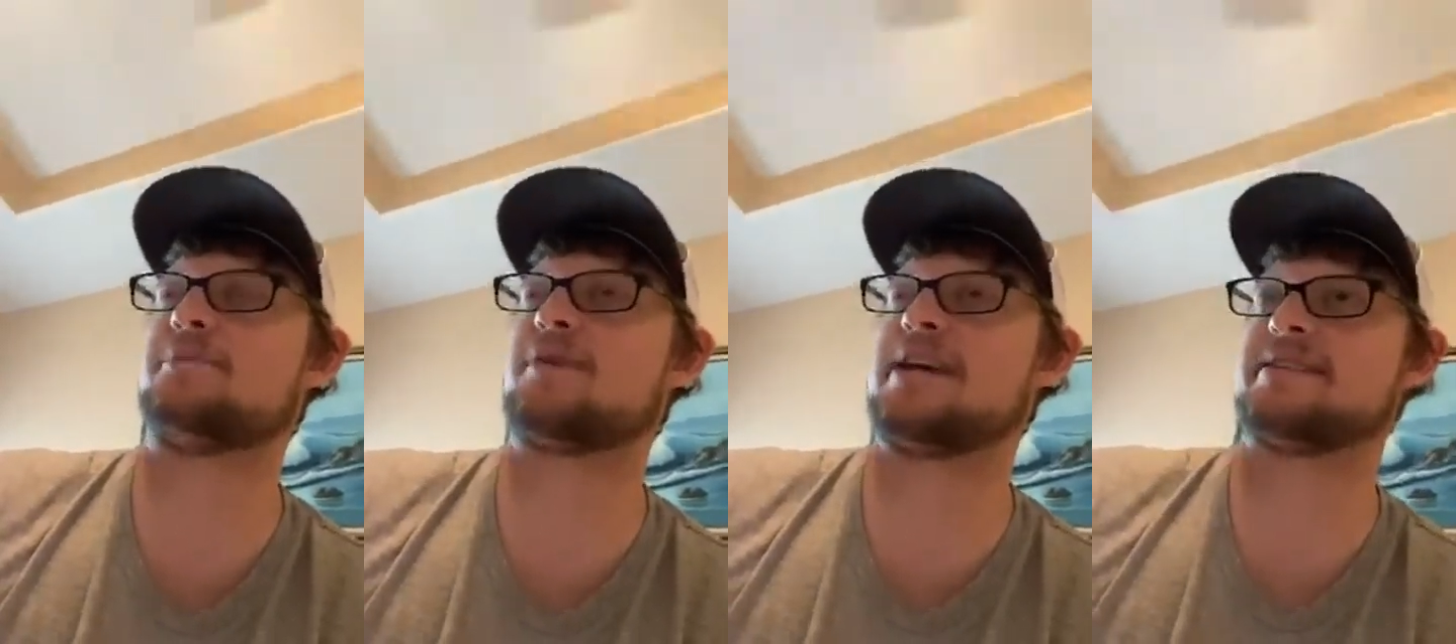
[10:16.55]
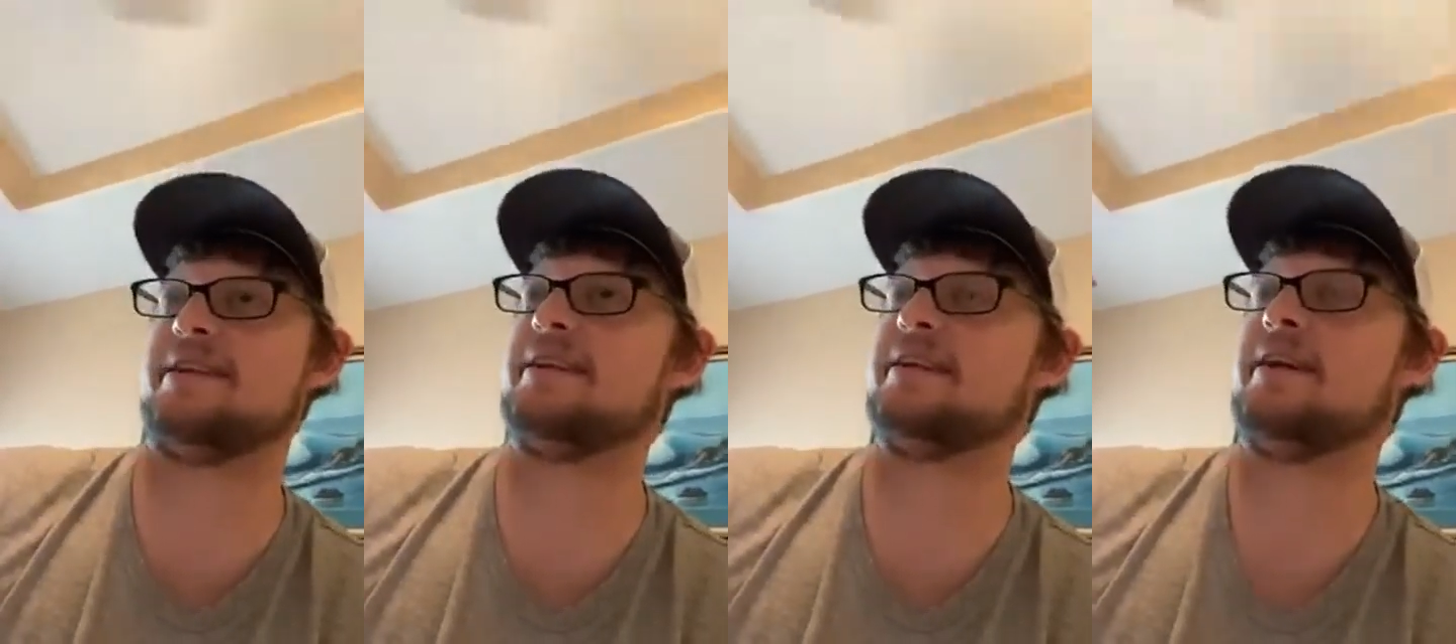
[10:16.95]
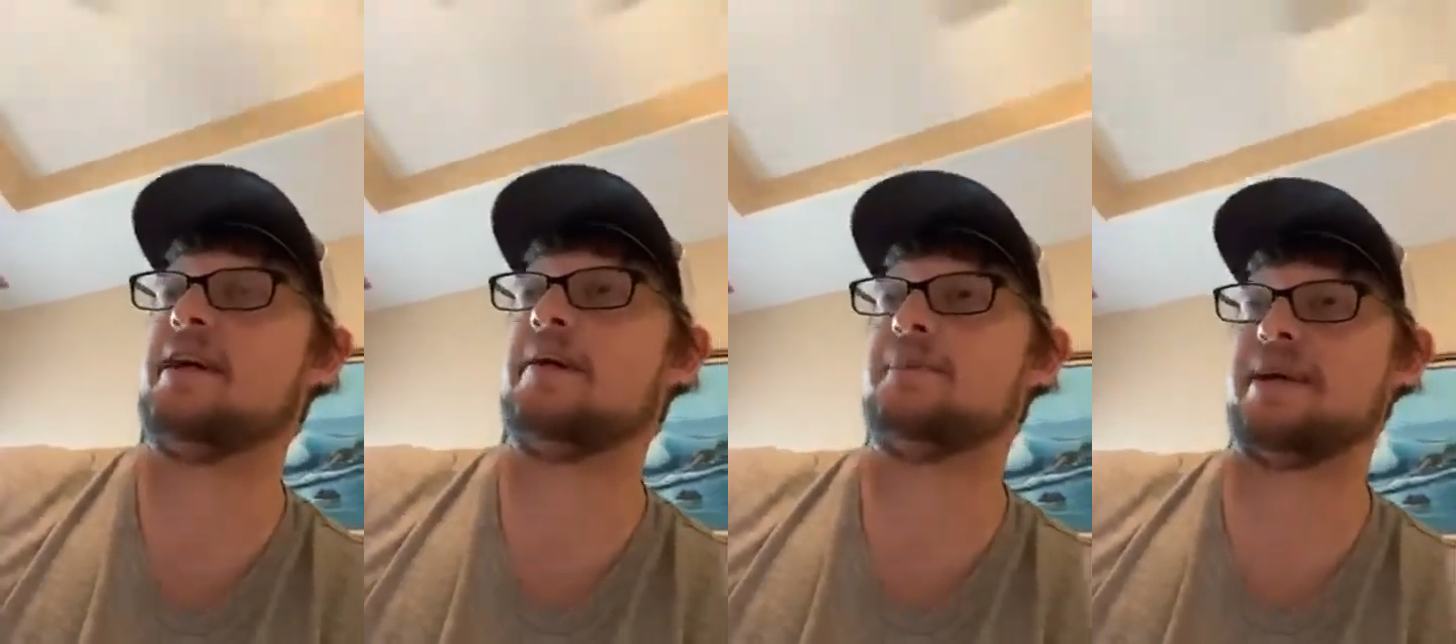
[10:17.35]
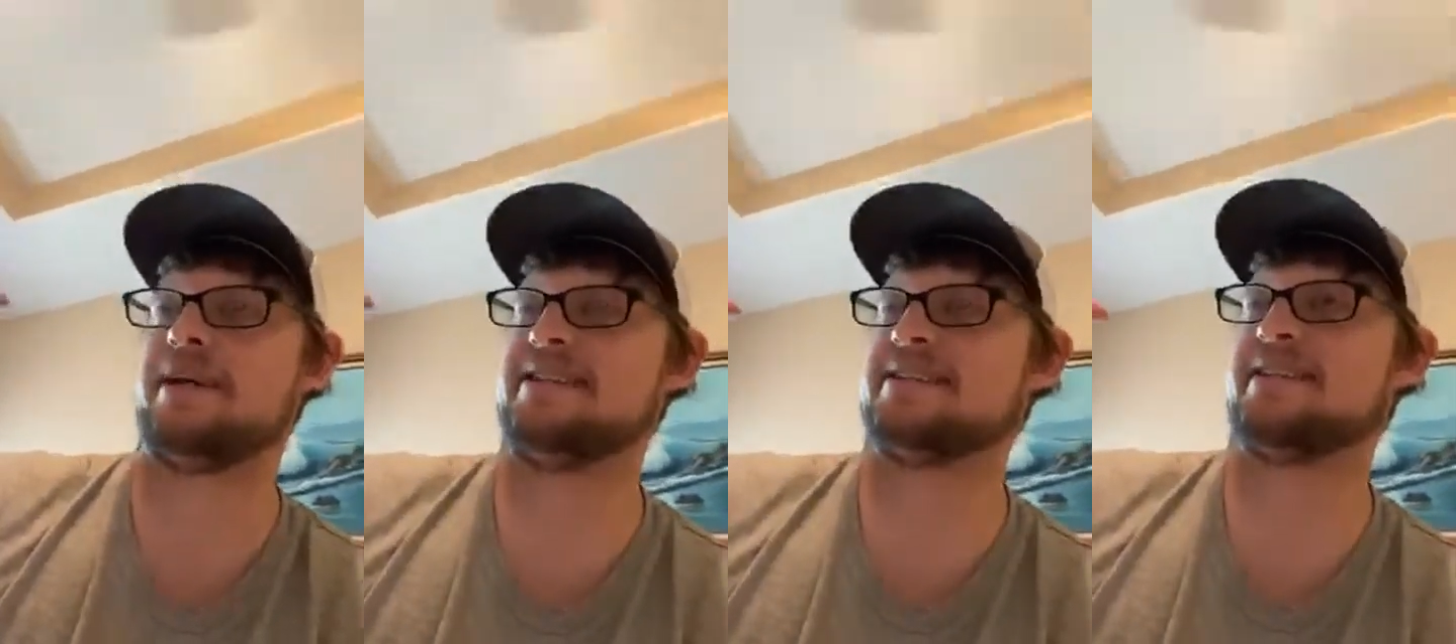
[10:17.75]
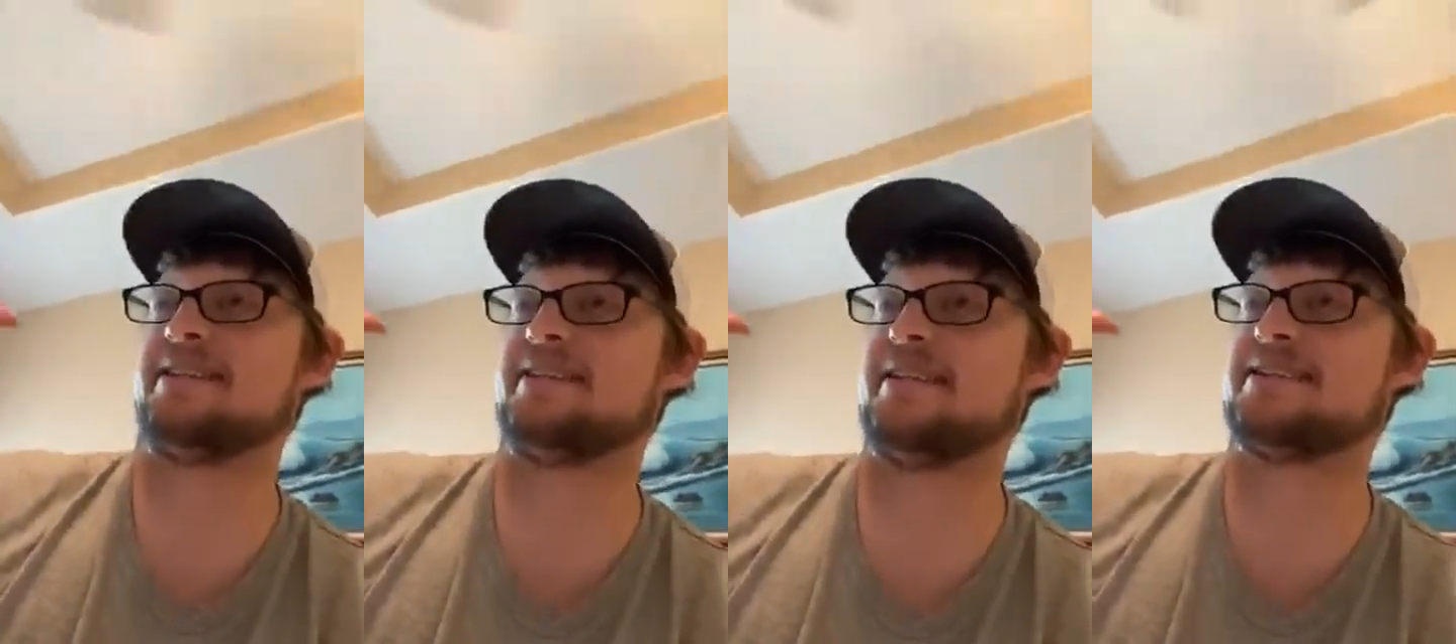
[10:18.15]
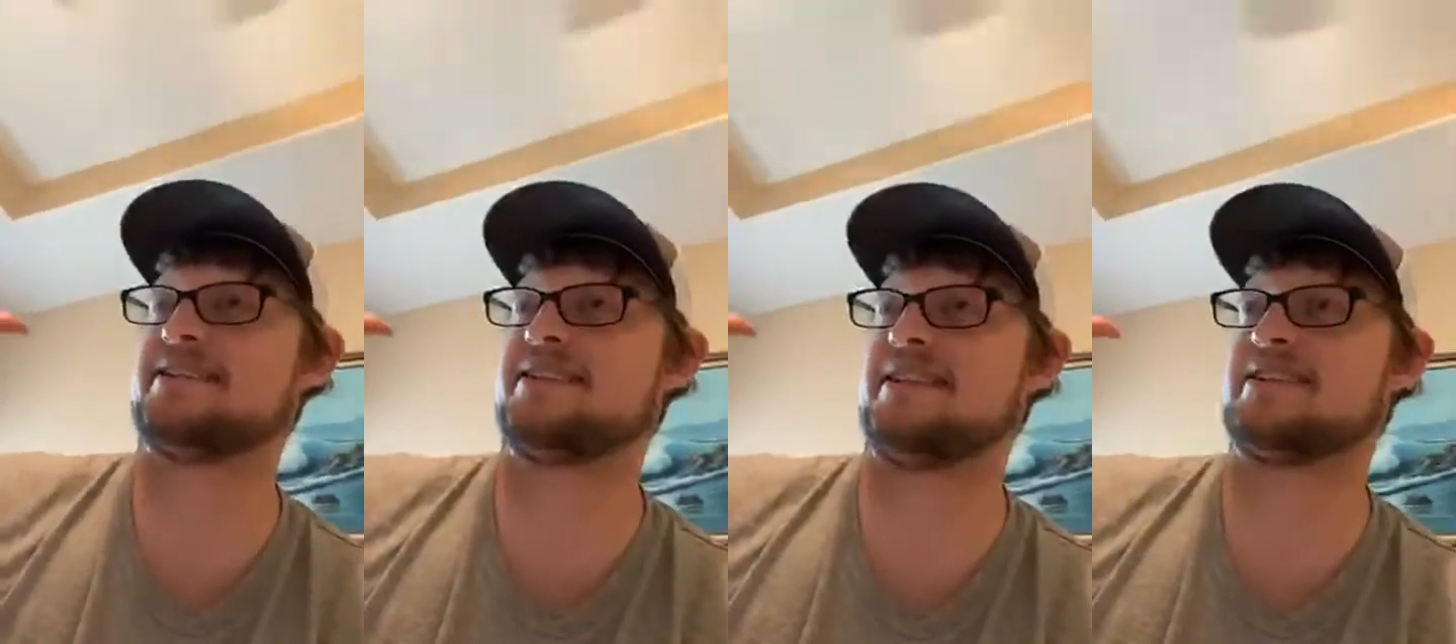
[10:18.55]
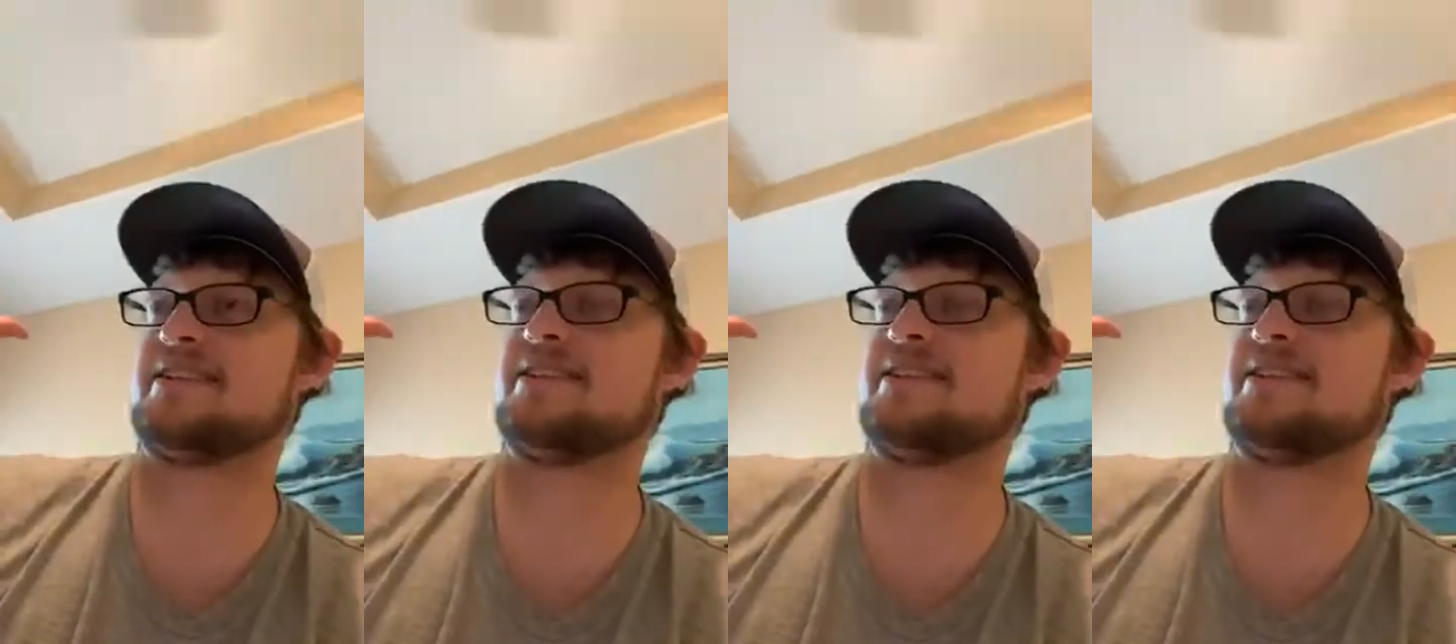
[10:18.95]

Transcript: Preston, because this is just